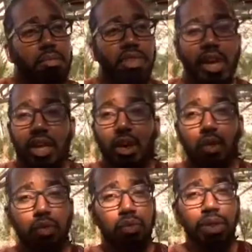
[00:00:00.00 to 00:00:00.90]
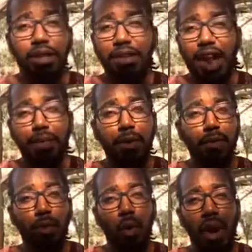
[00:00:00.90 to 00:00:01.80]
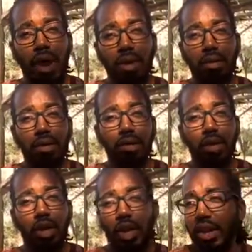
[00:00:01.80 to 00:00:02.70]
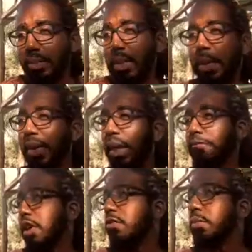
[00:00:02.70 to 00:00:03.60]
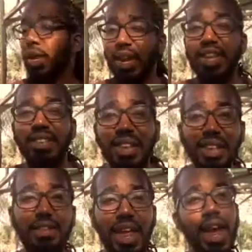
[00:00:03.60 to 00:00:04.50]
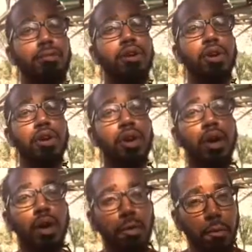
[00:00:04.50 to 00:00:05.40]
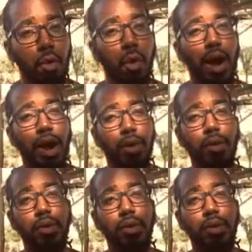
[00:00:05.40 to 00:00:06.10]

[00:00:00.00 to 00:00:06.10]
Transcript: it's like, yo, live in Africa for a while. It doesn't, maybe not forever, but at least live in Africa for a while.